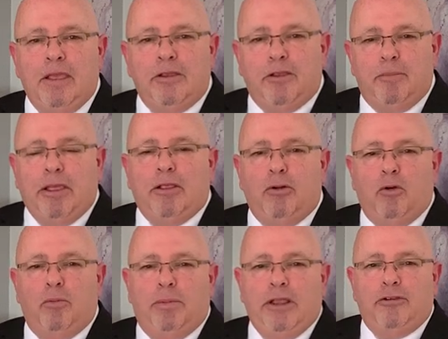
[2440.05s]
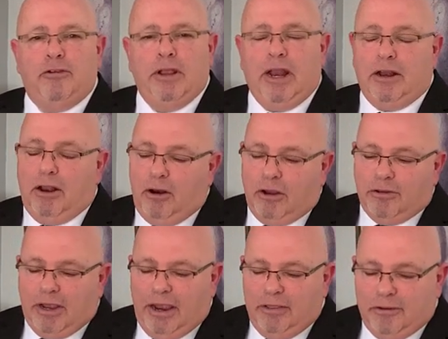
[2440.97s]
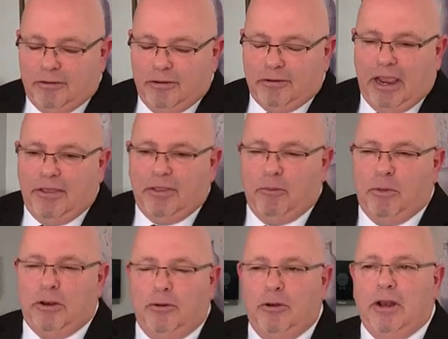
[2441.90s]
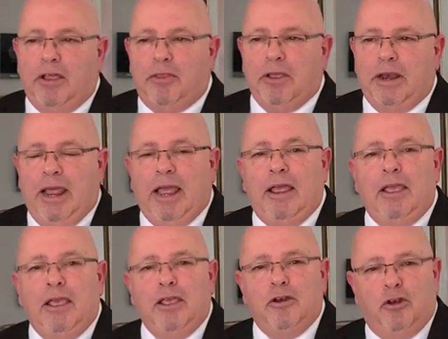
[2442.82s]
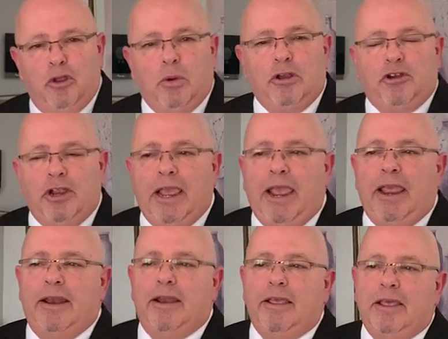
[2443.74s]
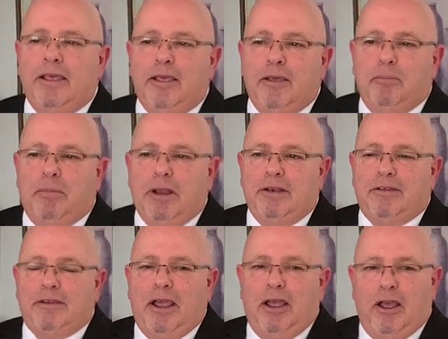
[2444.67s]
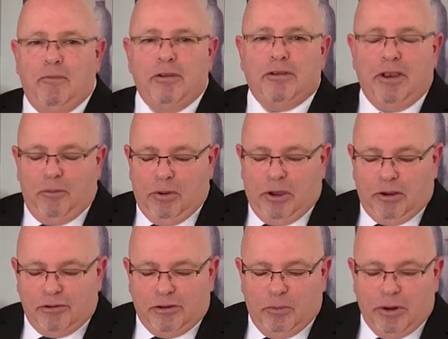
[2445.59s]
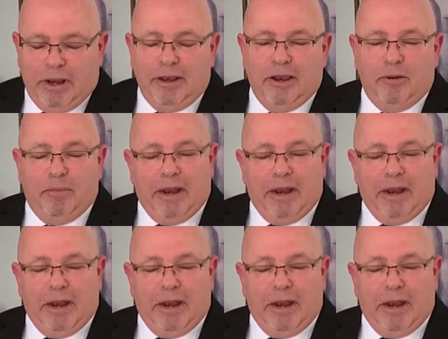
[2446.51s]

So may the Lord bless you. And I do not say this to say that we do nothing now. Do what you can. But obviously we are somewhat hindered.